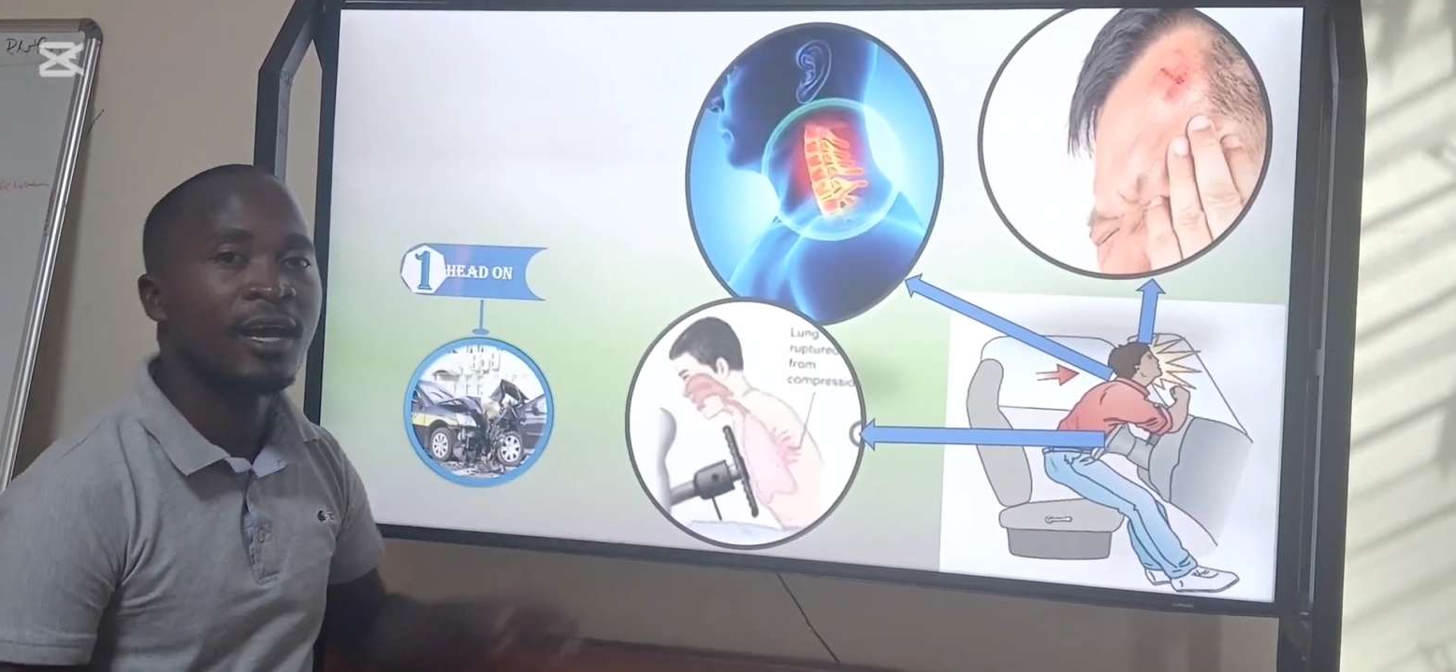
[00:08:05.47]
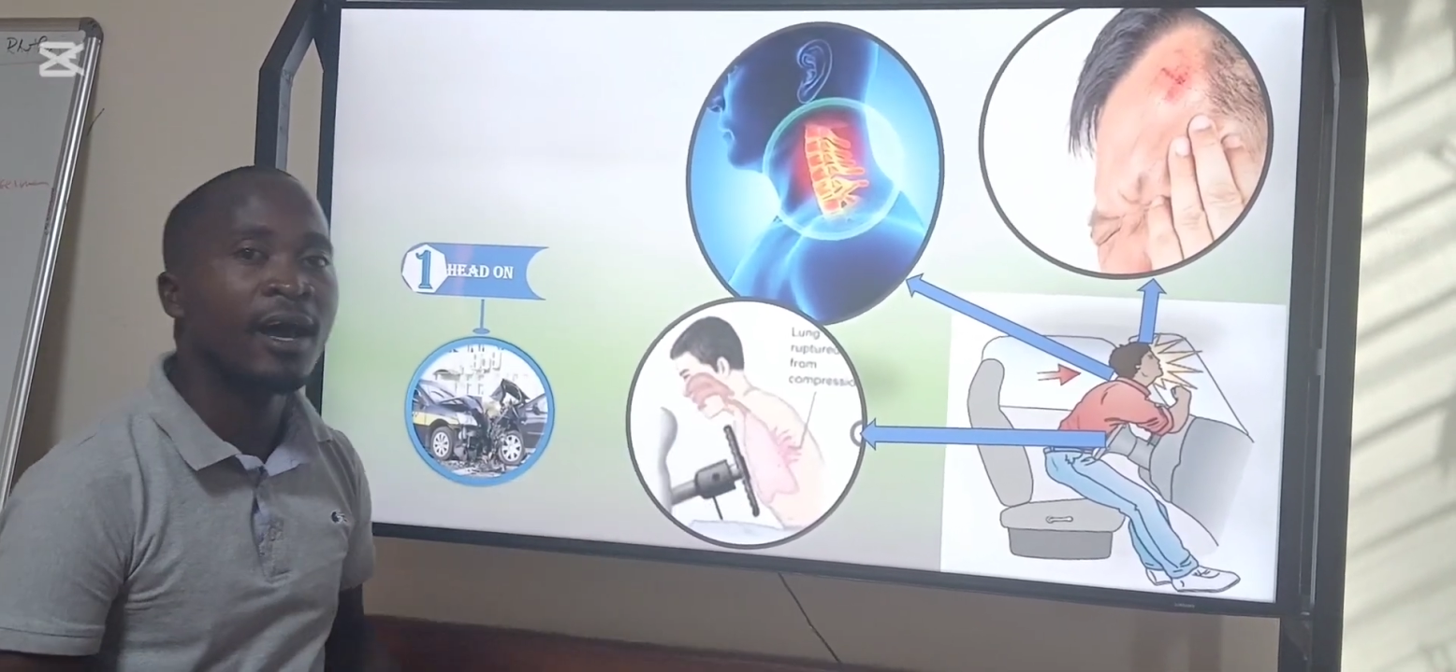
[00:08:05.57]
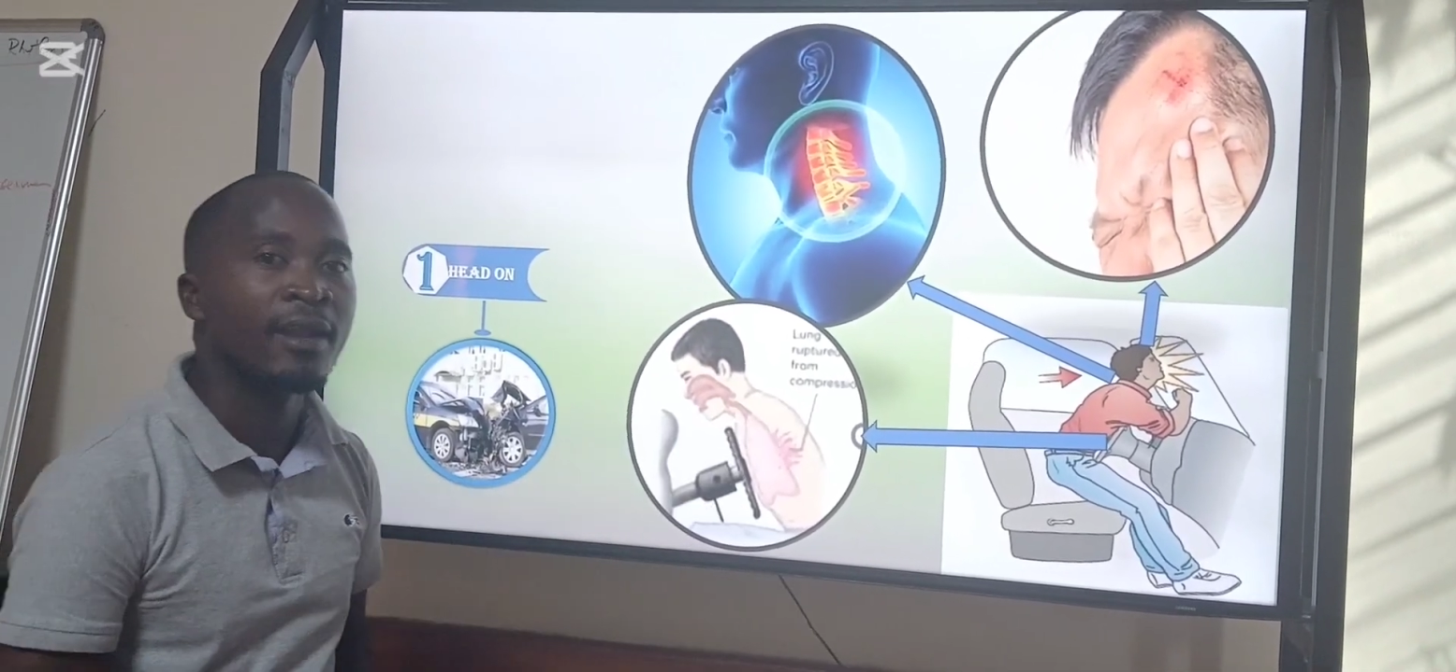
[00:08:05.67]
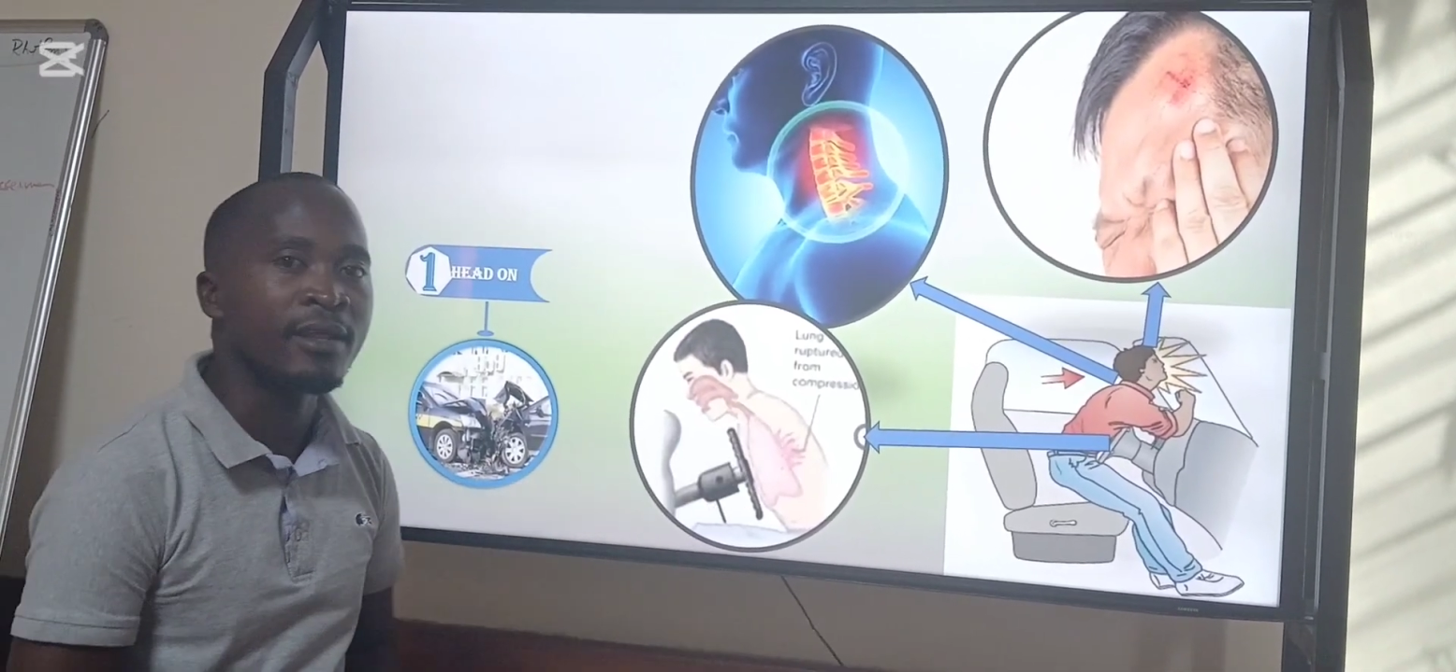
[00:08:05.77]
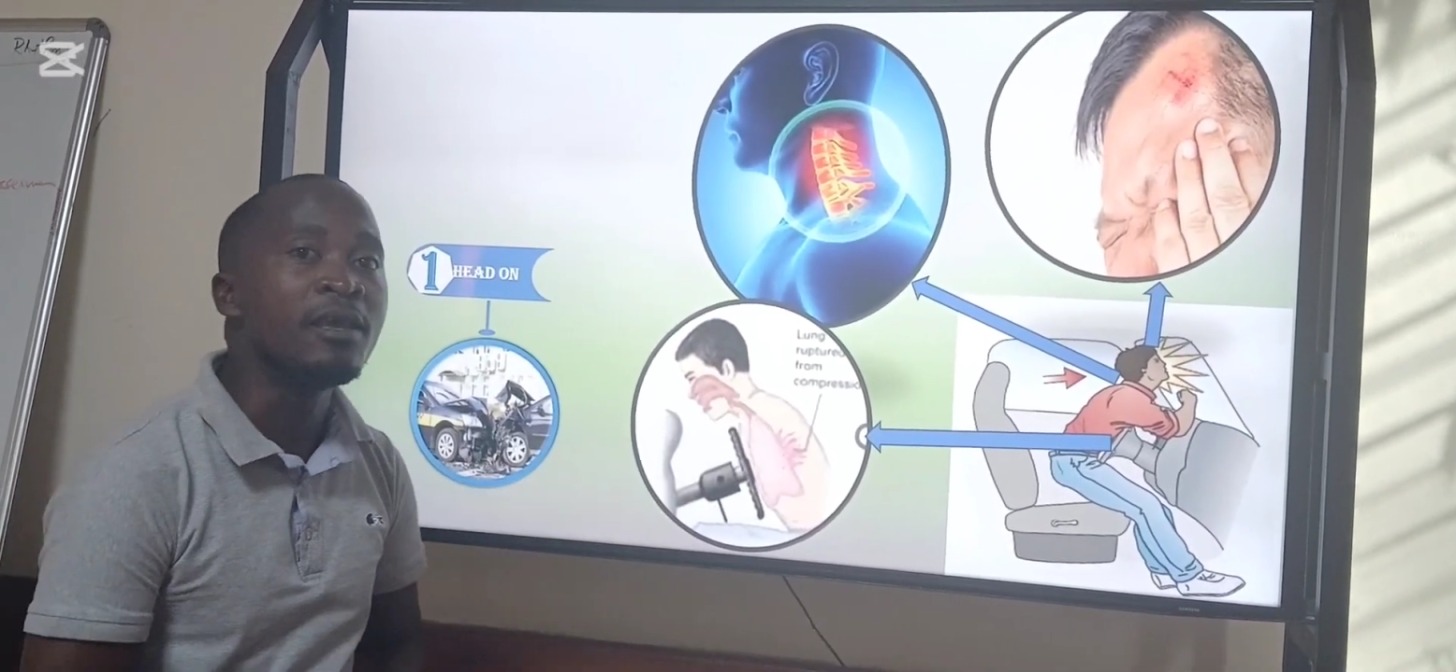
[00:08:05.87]

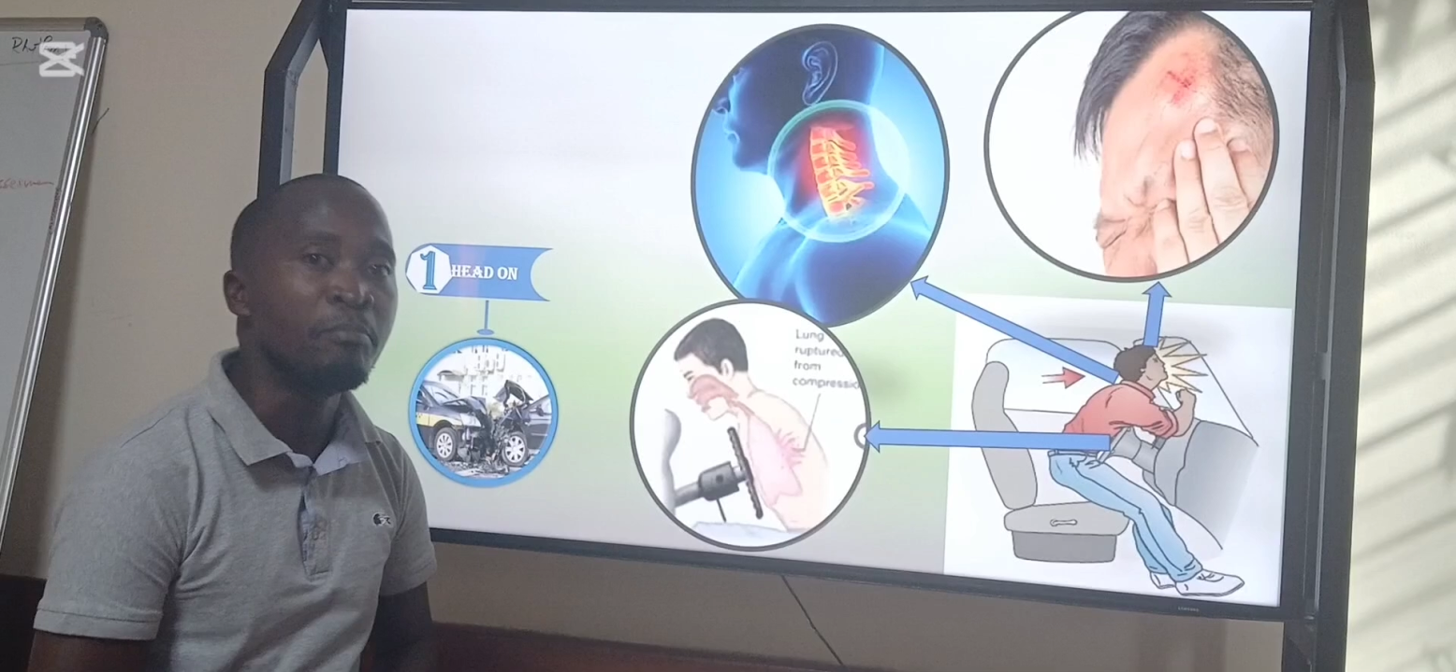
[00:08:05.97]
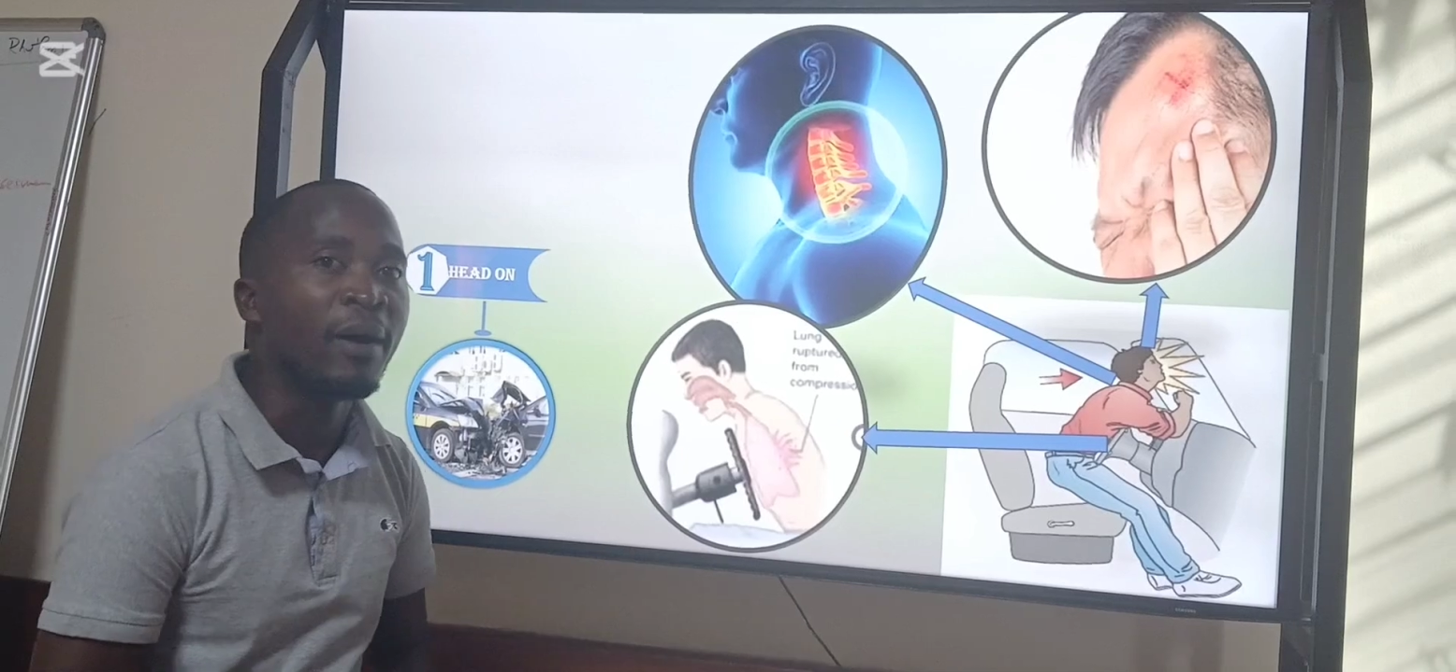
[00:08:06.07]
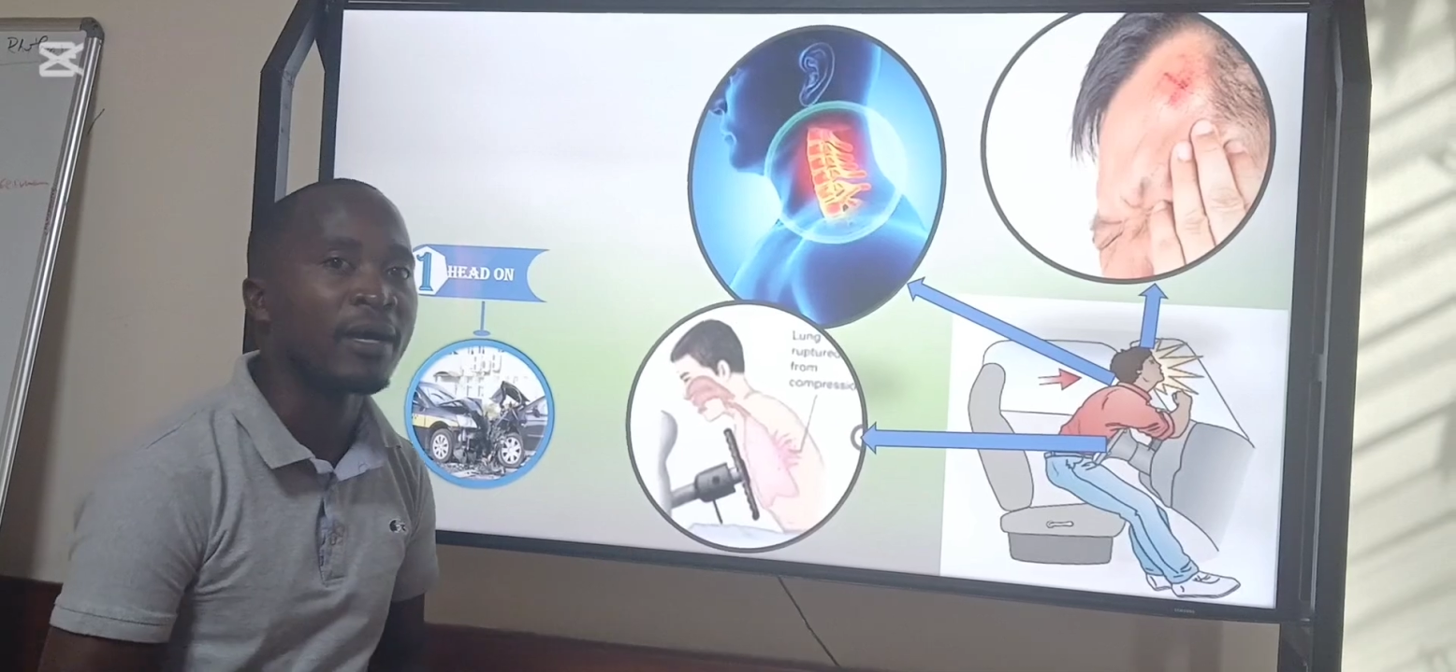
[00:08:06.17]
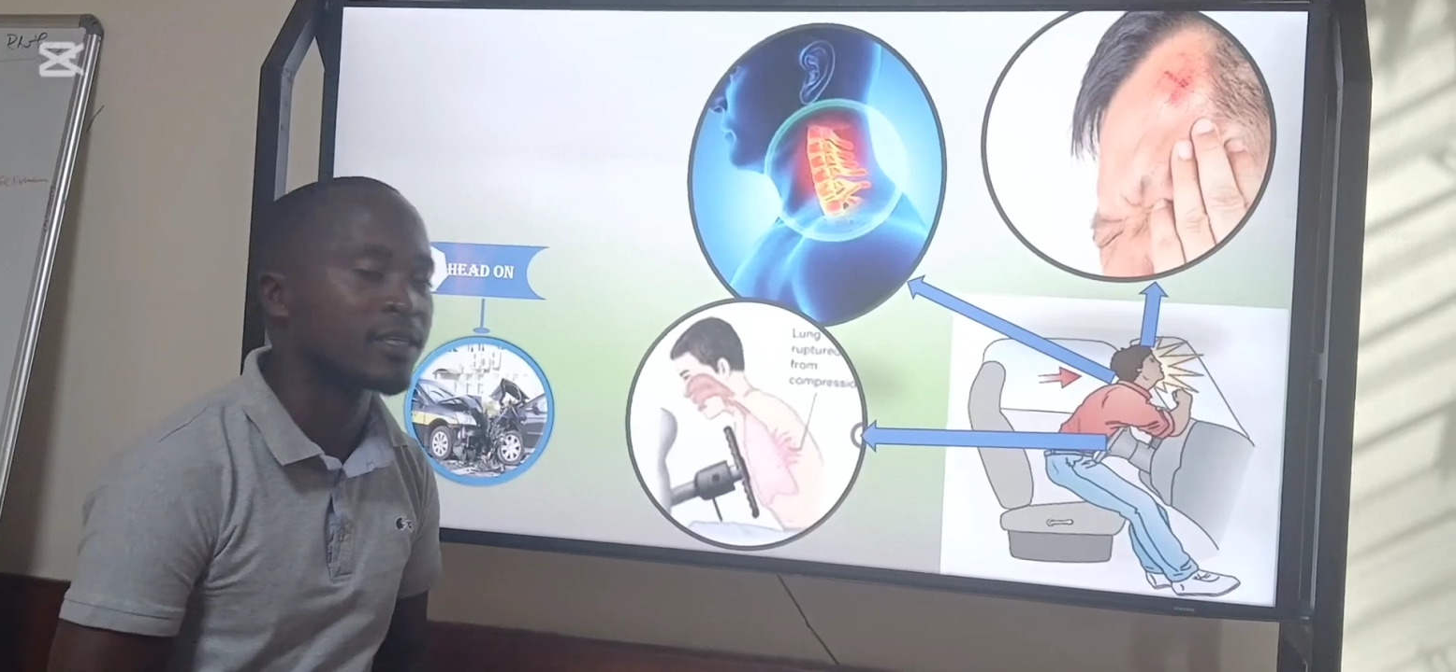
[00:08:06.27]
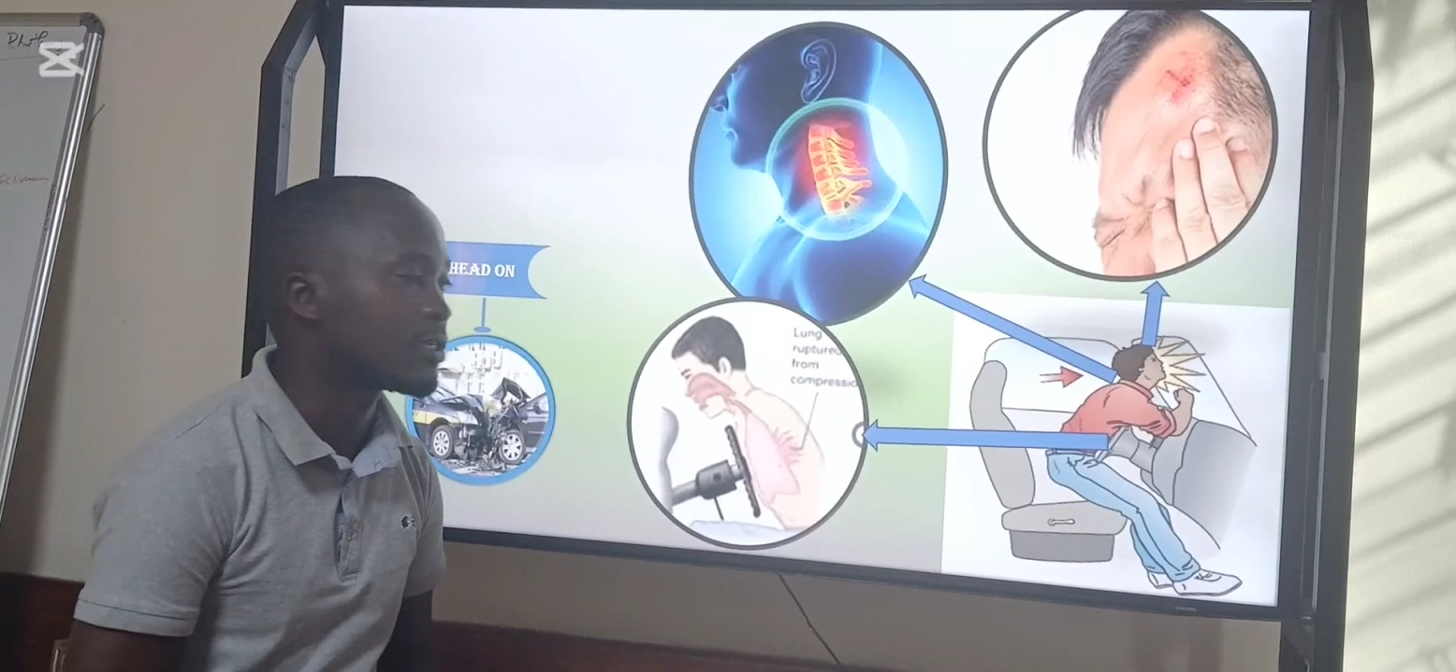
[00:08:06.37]
an
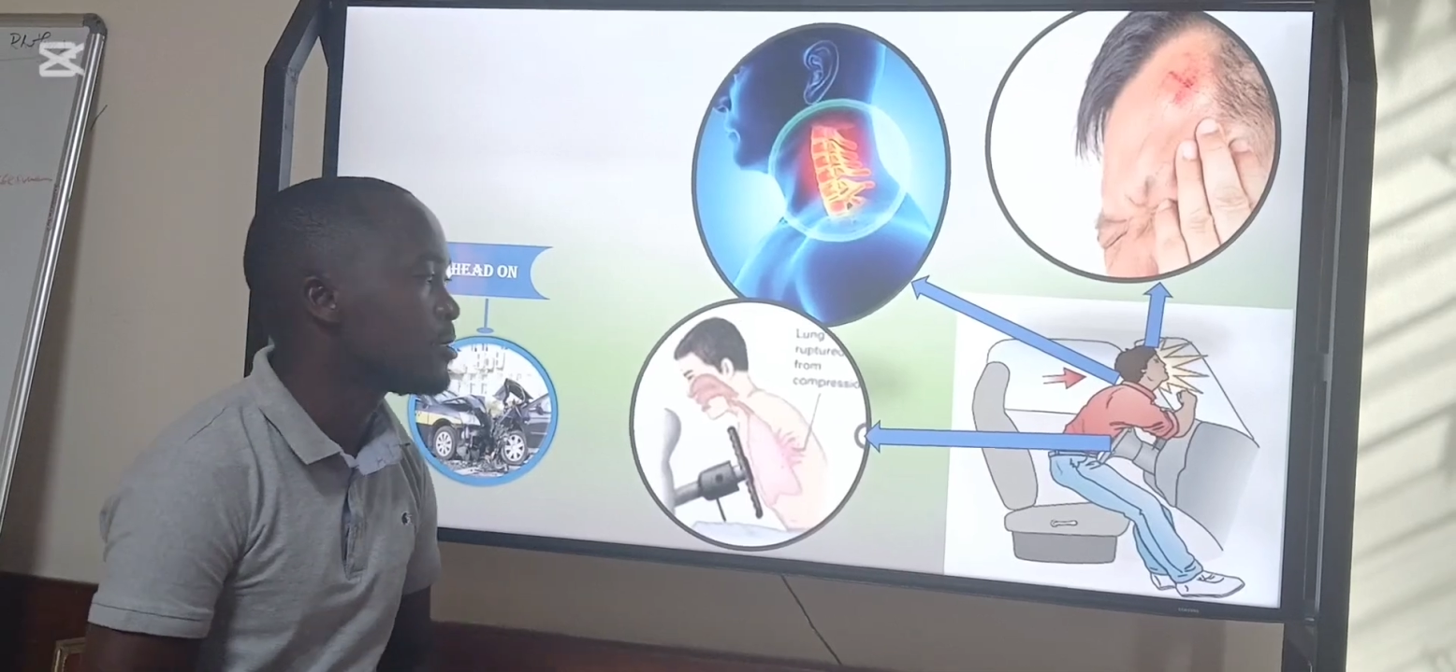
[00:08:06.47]
impact.